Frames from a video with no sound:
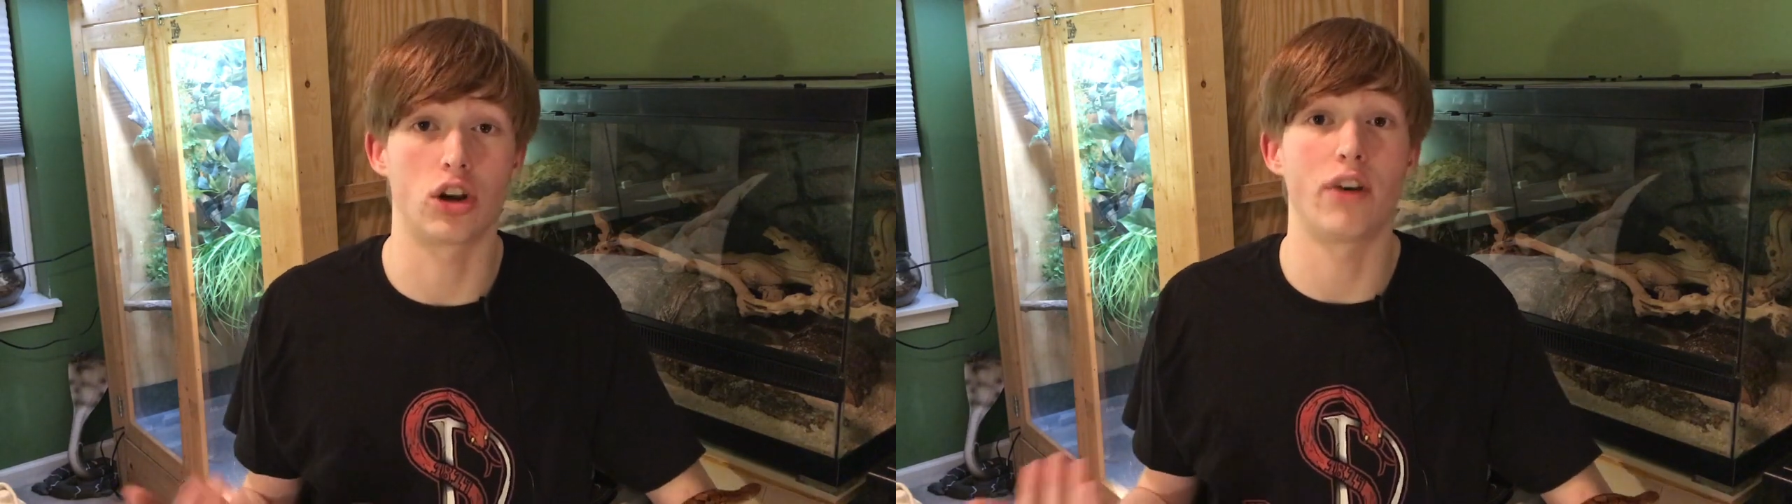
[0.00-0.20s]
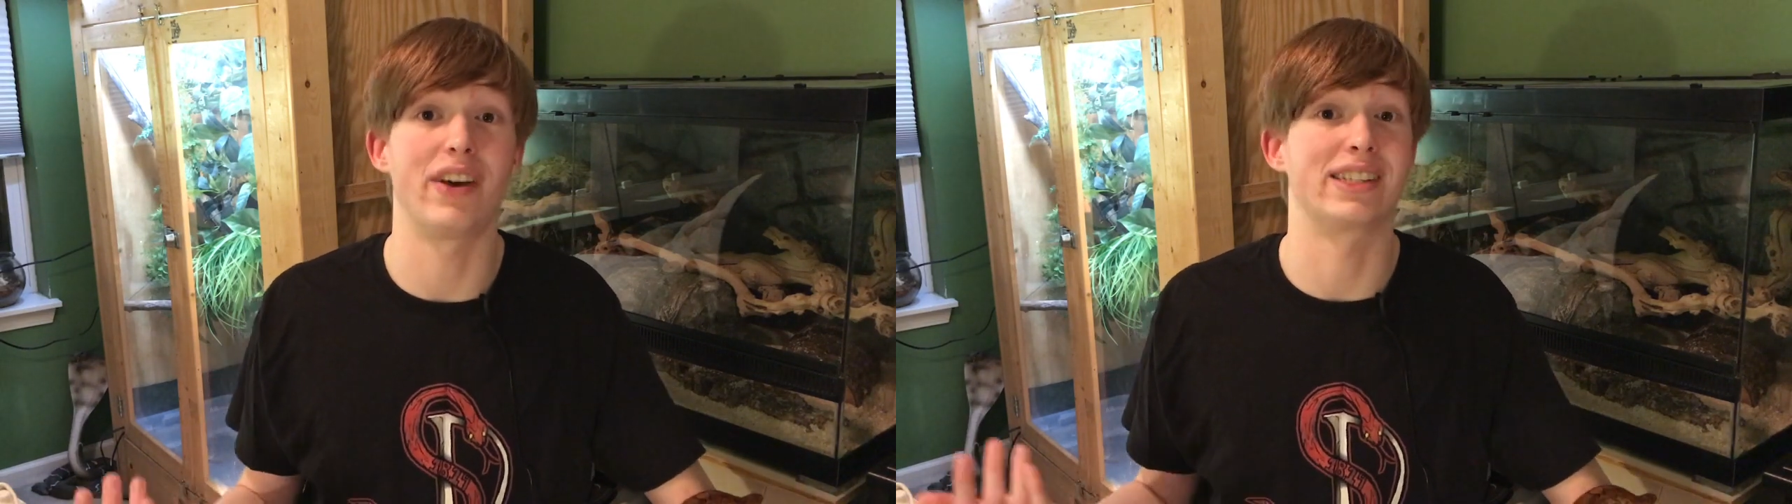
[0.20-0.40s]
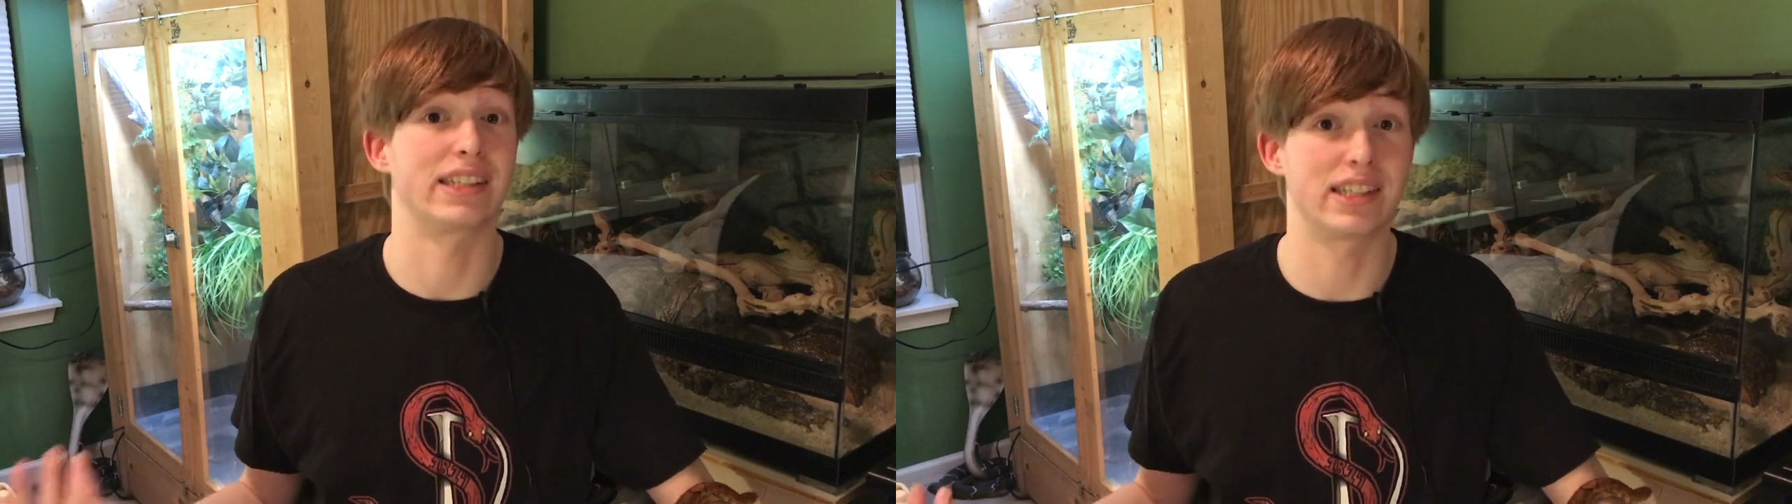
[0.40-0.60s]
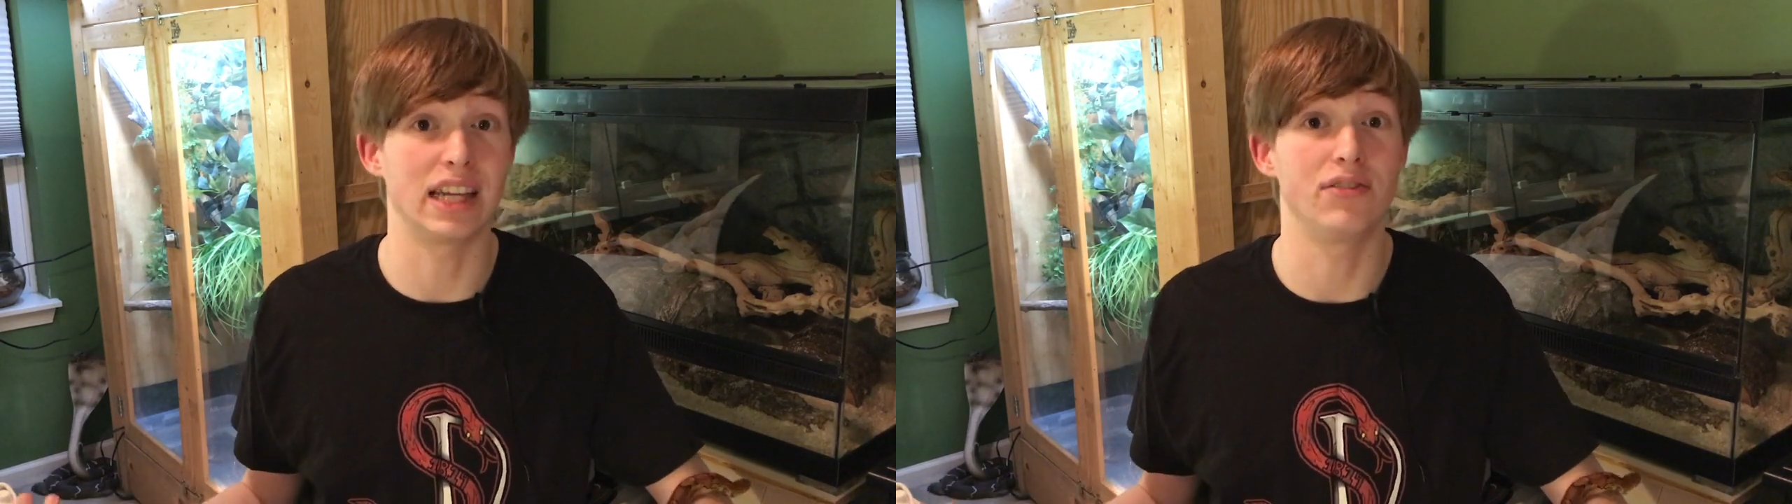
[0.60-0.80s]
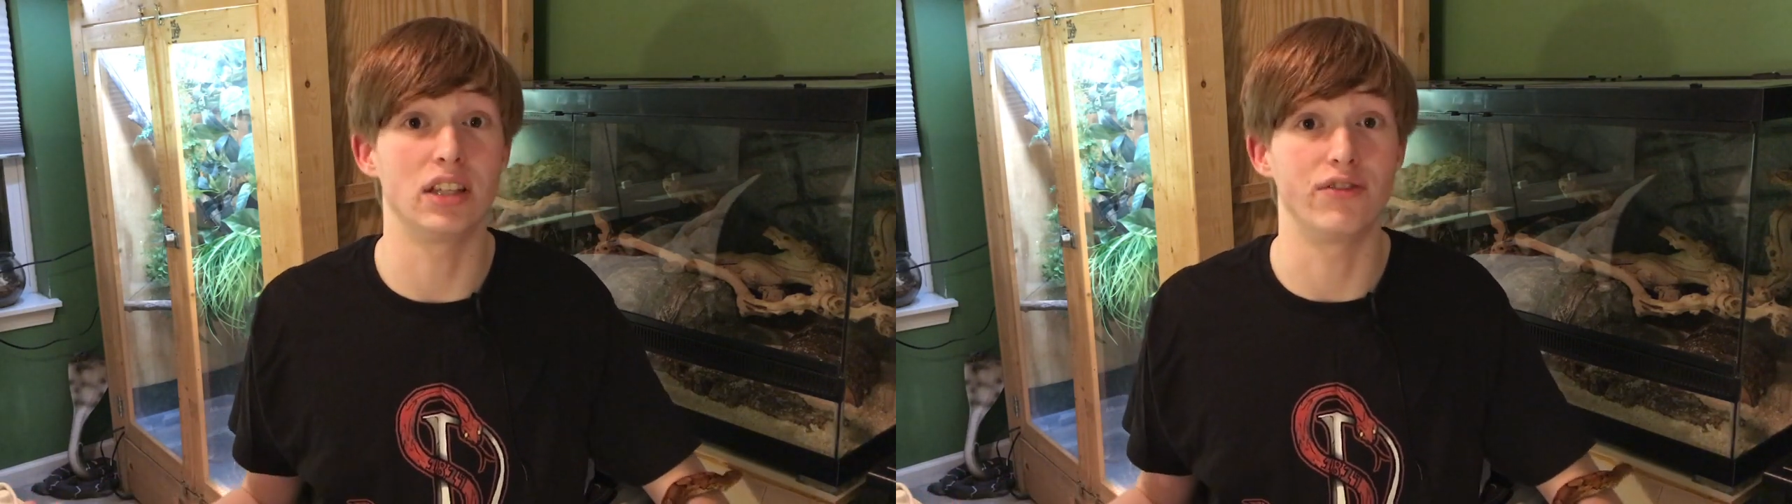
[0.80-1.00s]
off as a
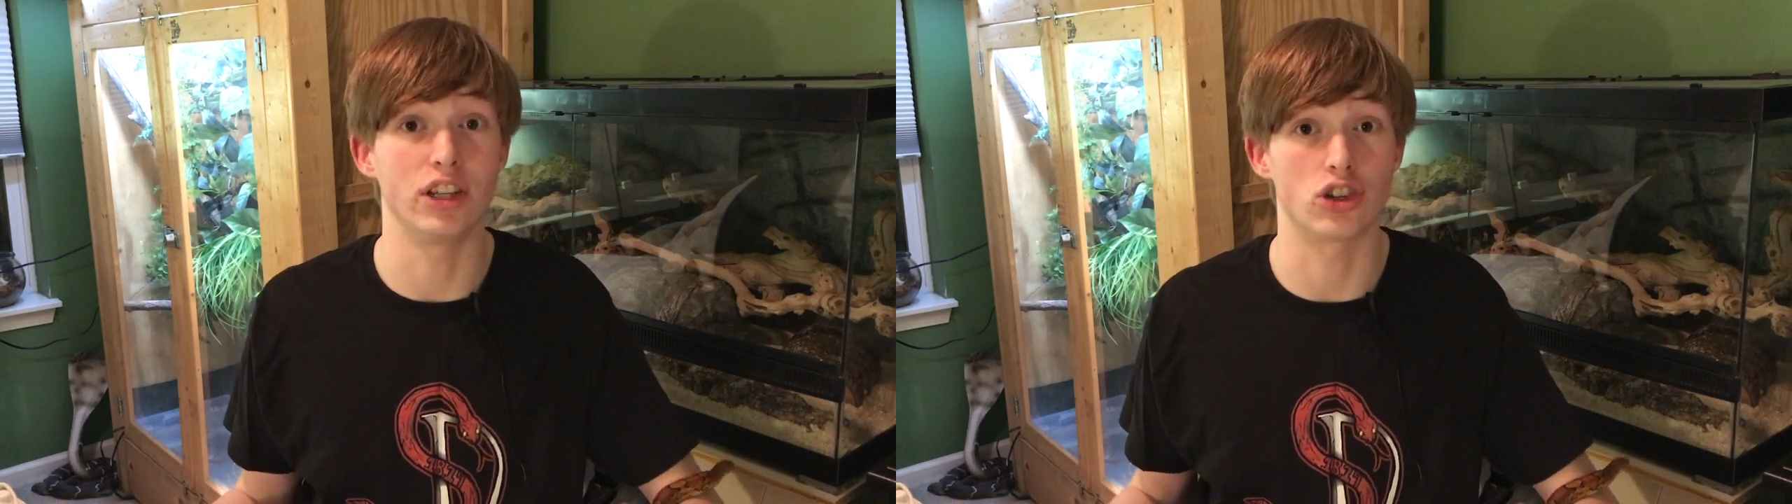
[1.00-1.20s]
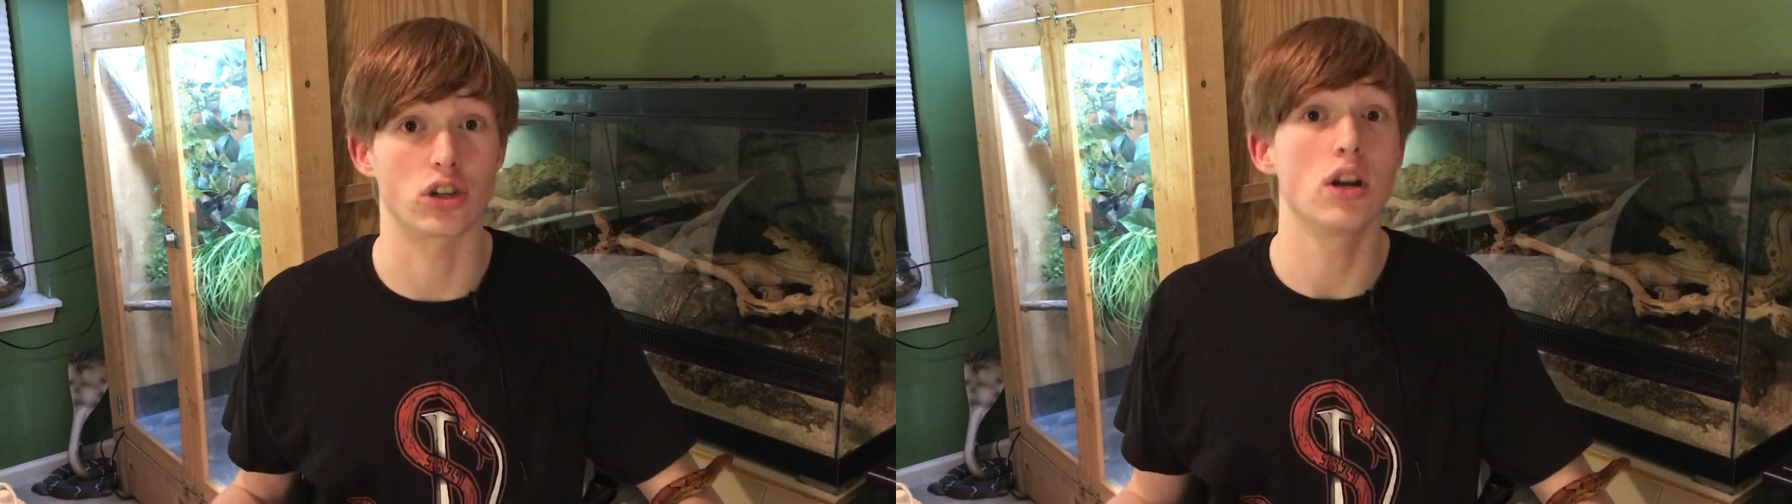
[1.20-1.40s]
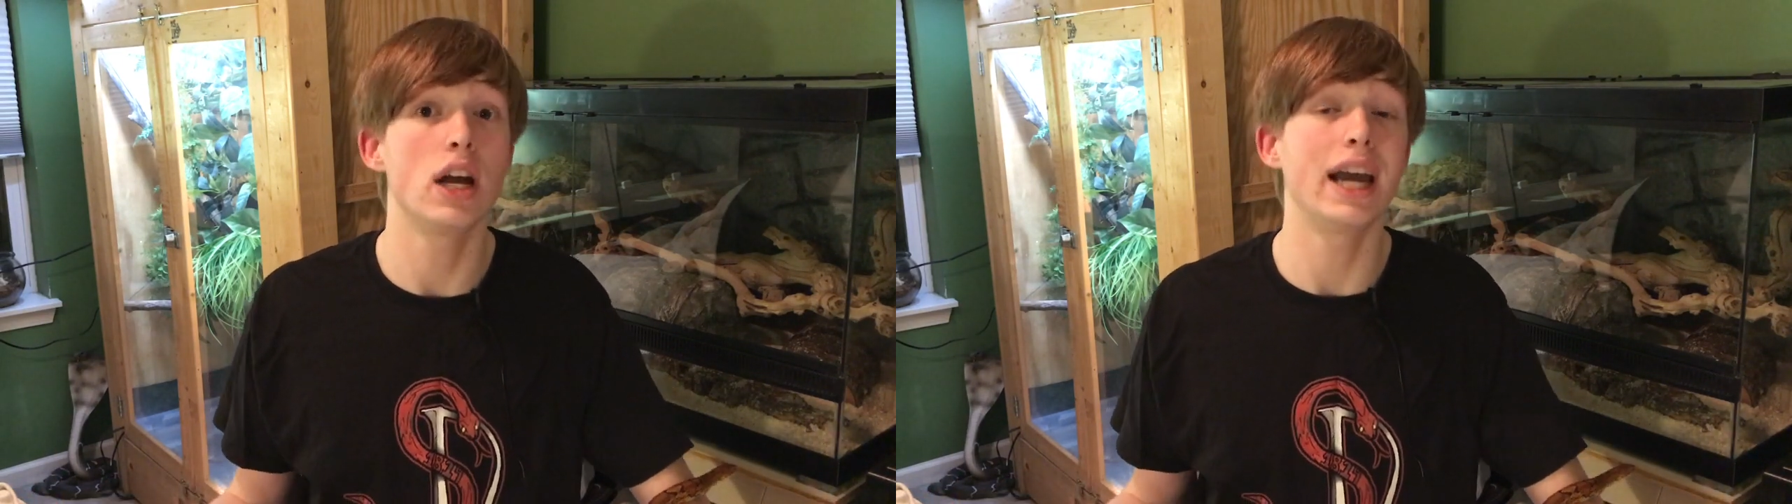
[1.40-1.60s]
safety feature.